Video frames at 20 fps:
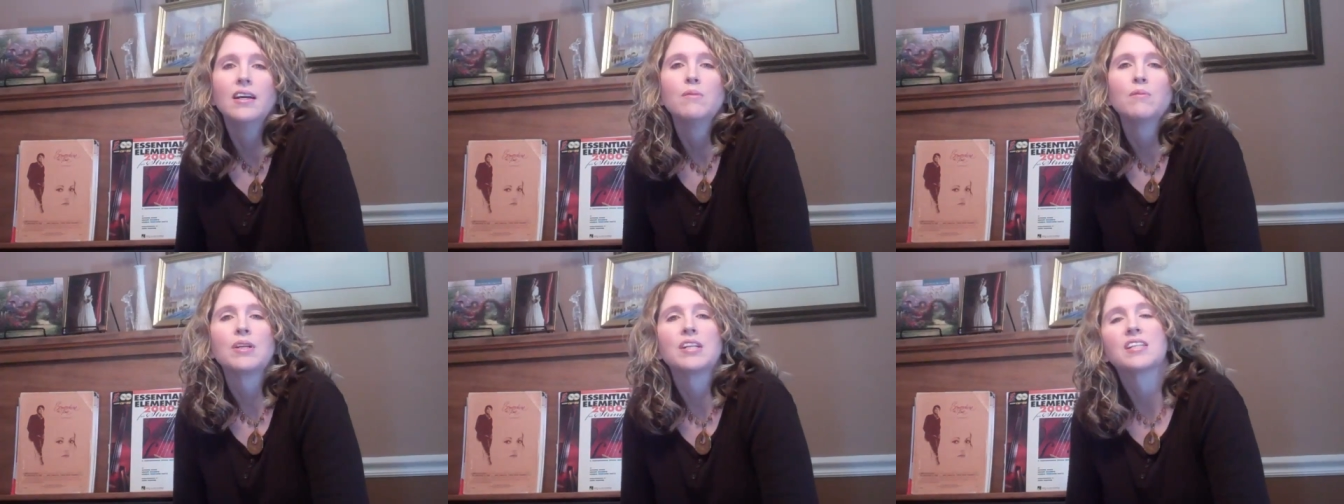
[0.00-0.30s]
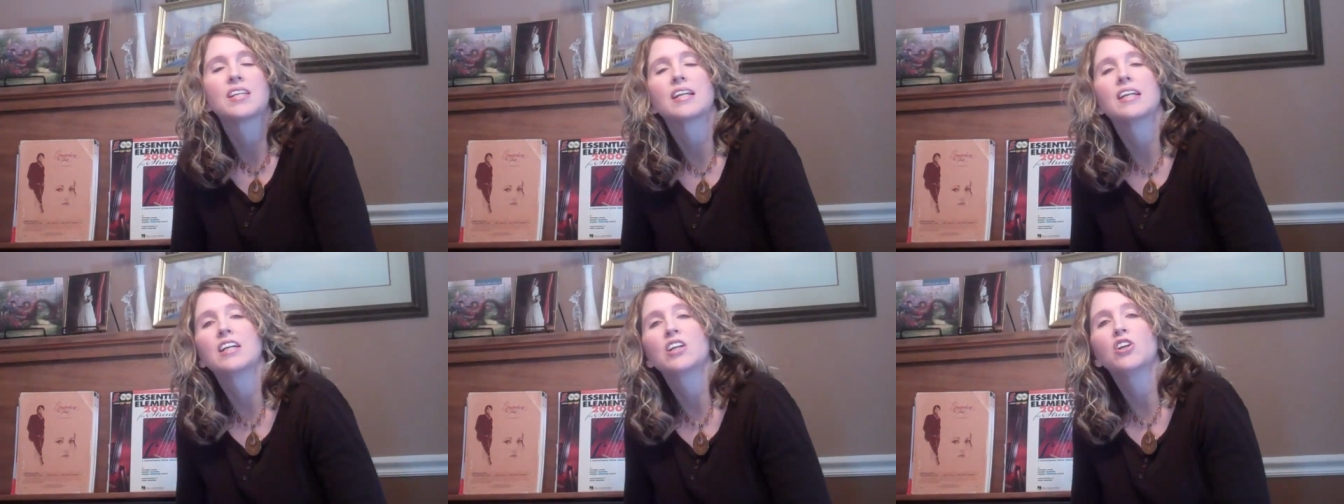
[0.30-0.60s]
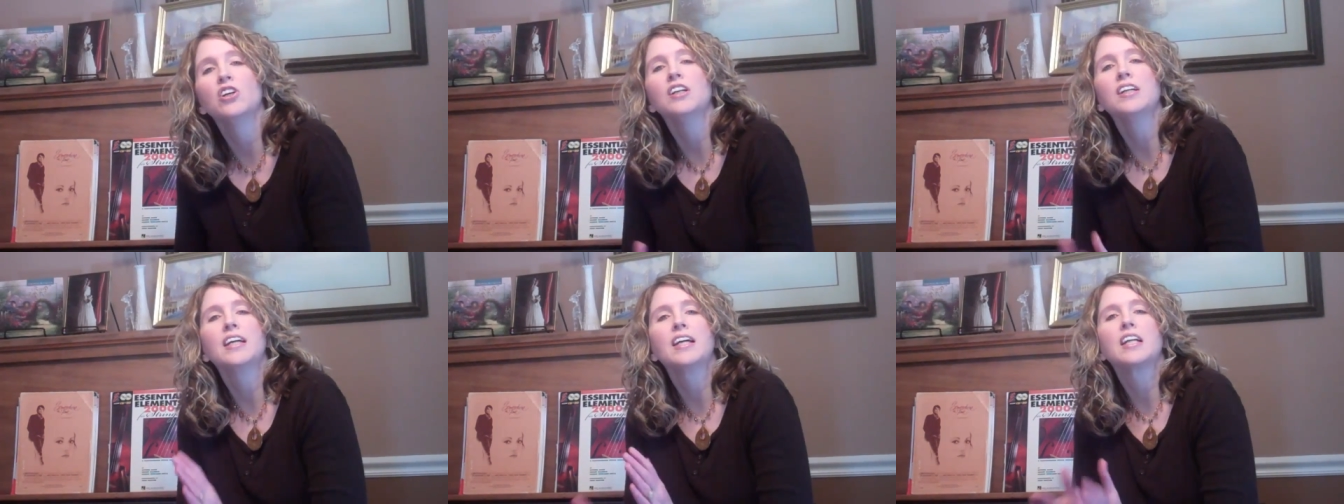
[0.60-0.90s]
But he said he
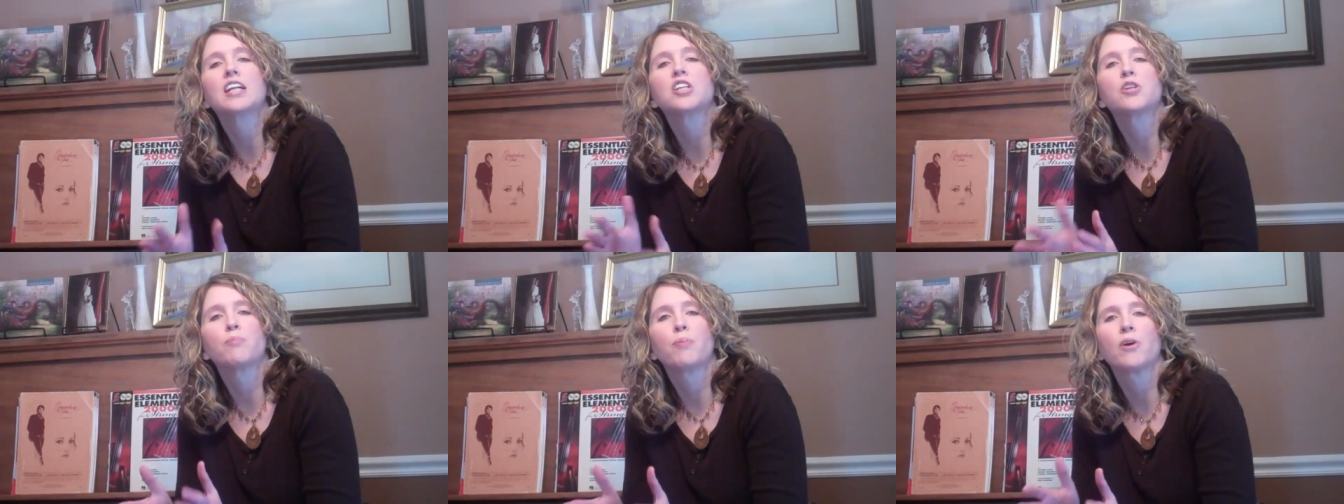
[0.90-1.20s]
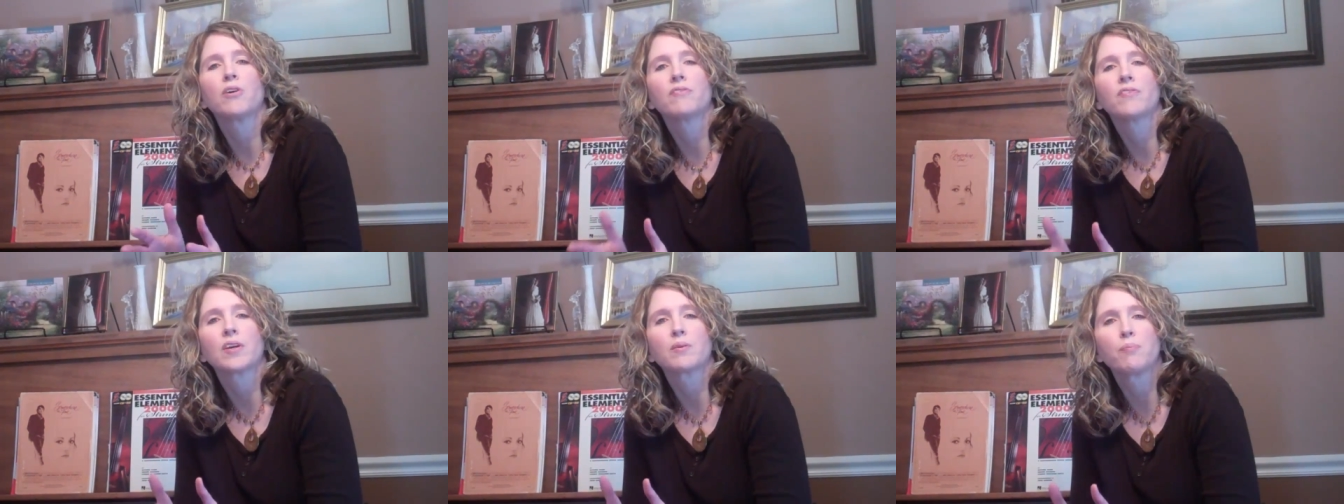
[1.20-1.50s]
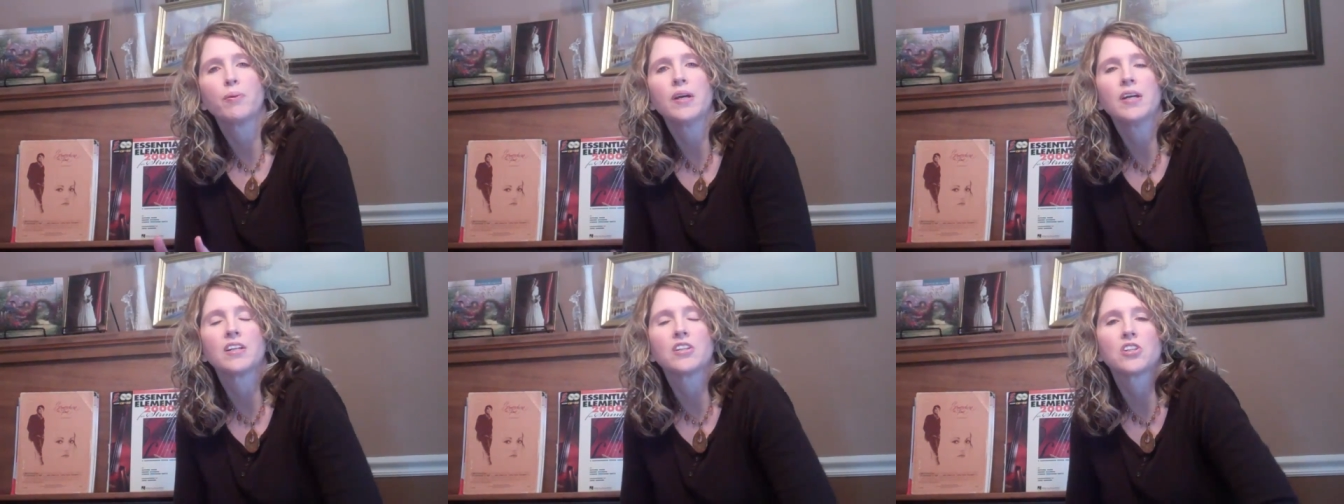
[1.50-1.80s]
couldn't get it to
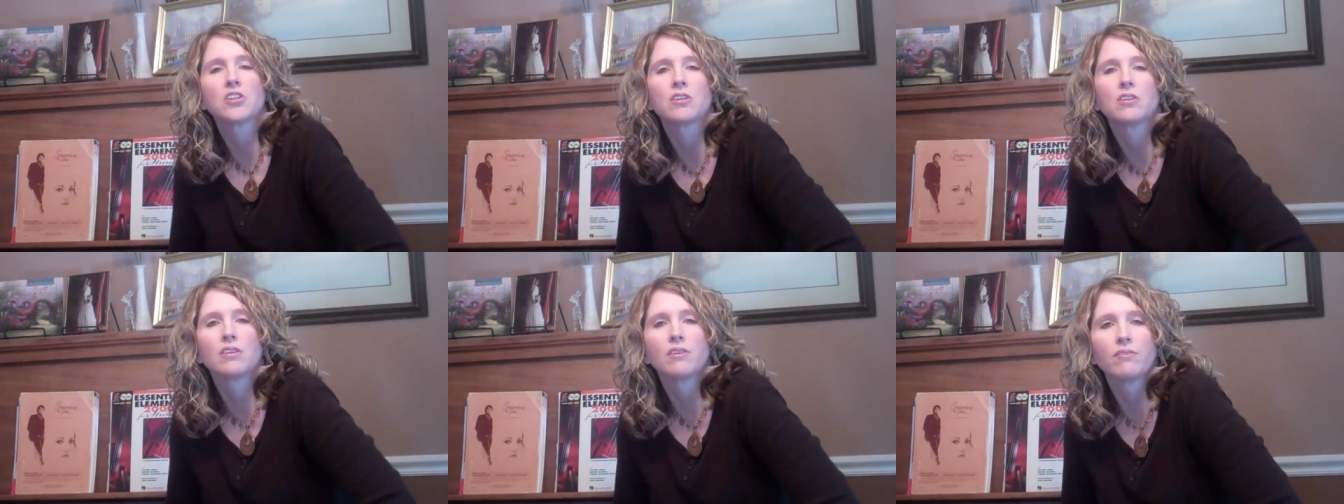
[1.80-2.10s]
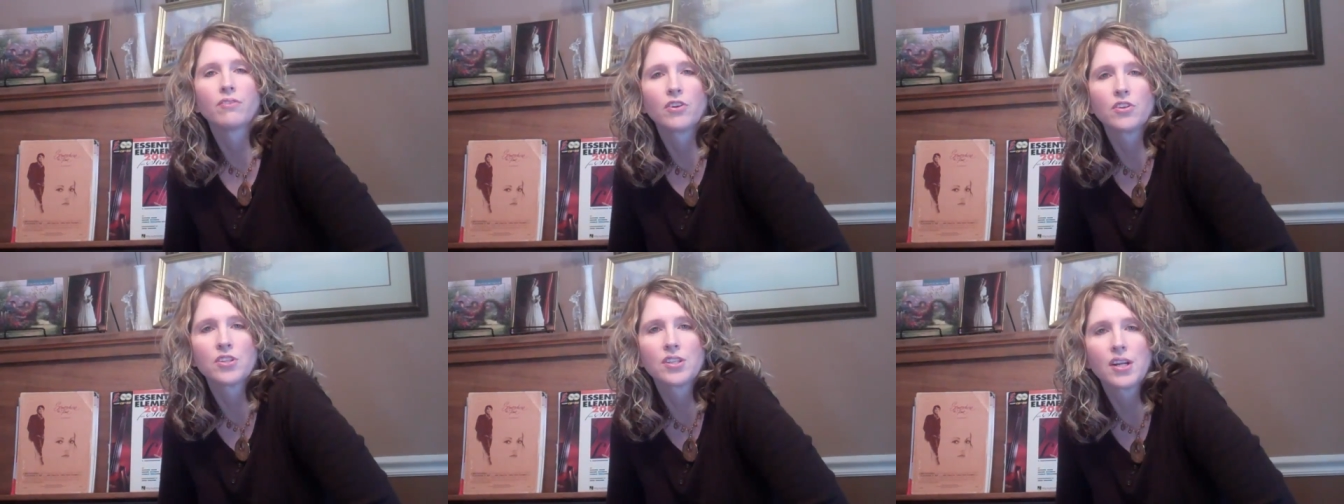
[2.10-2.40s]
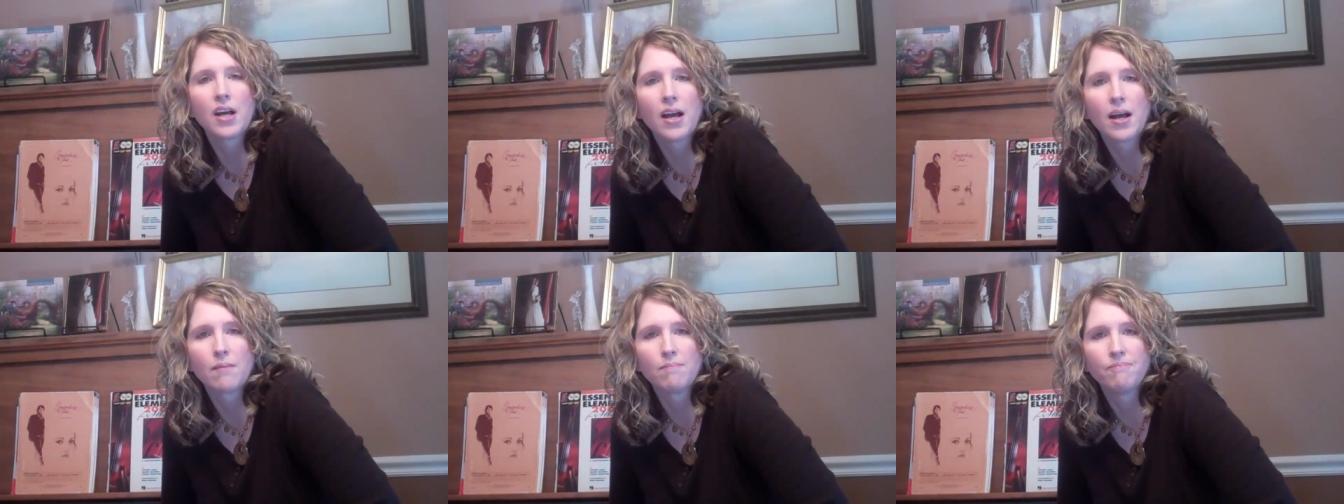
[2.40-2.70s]
perfect pitch the
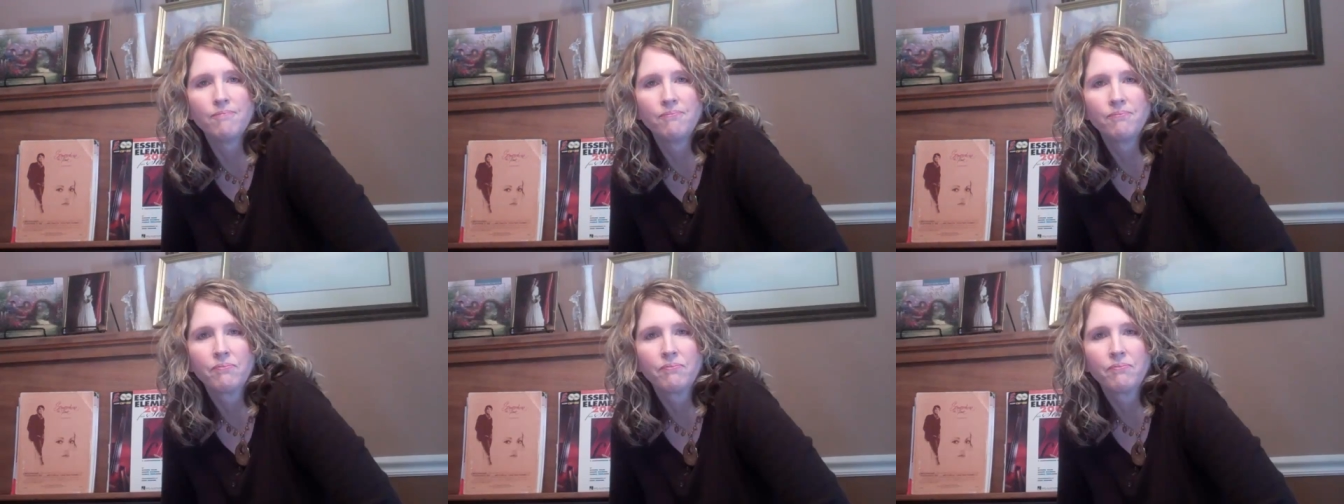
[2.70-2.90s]
first time,